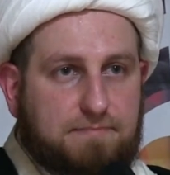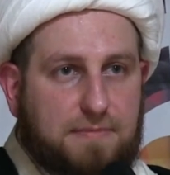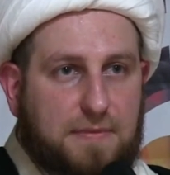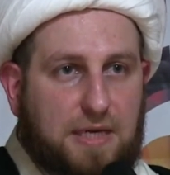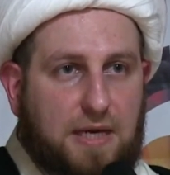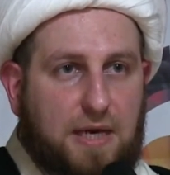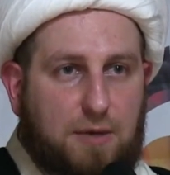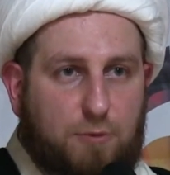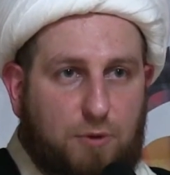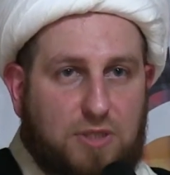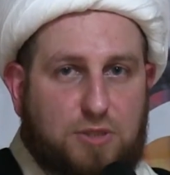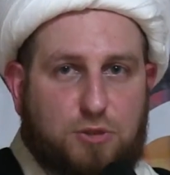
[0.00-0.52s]

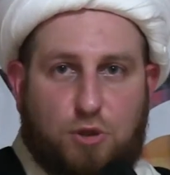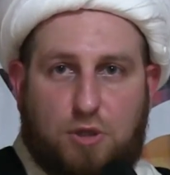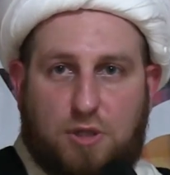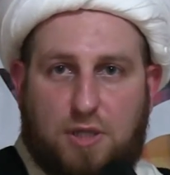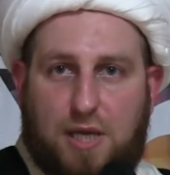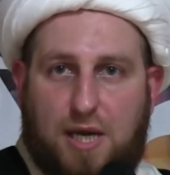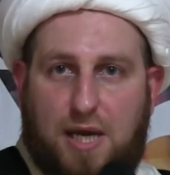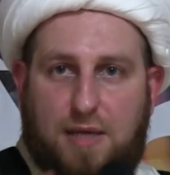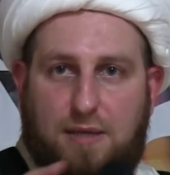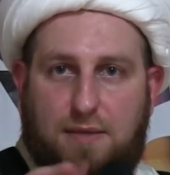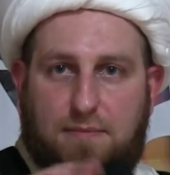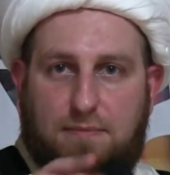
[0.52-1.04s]
I went
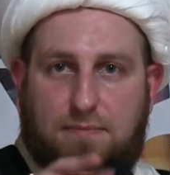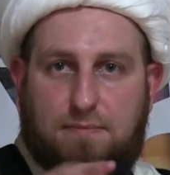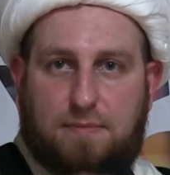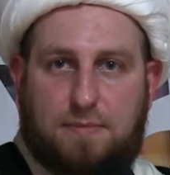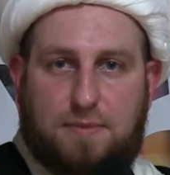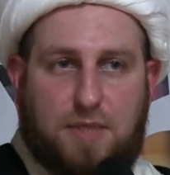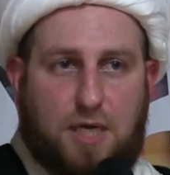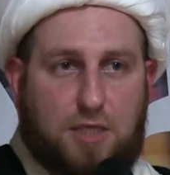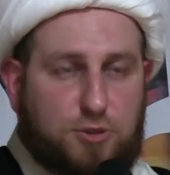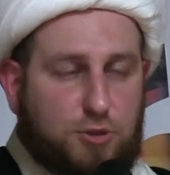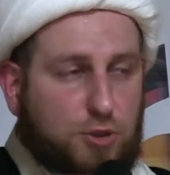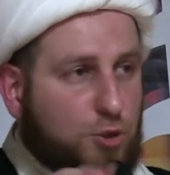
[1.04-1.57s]
online.
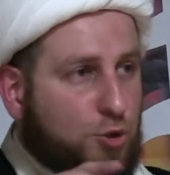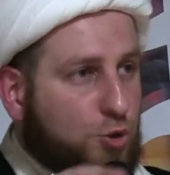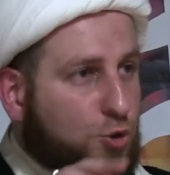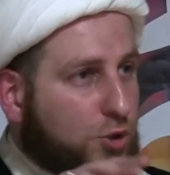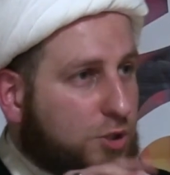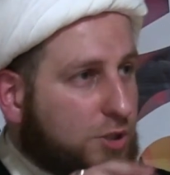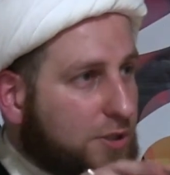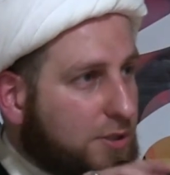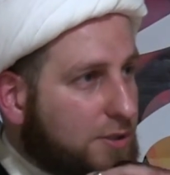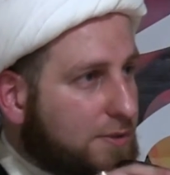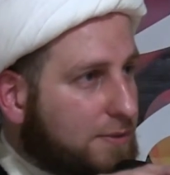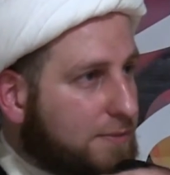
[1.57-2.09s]
Dr.
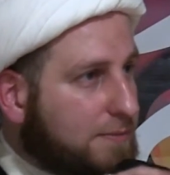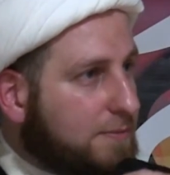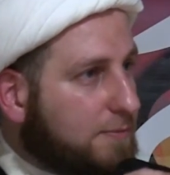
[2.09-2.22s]
Google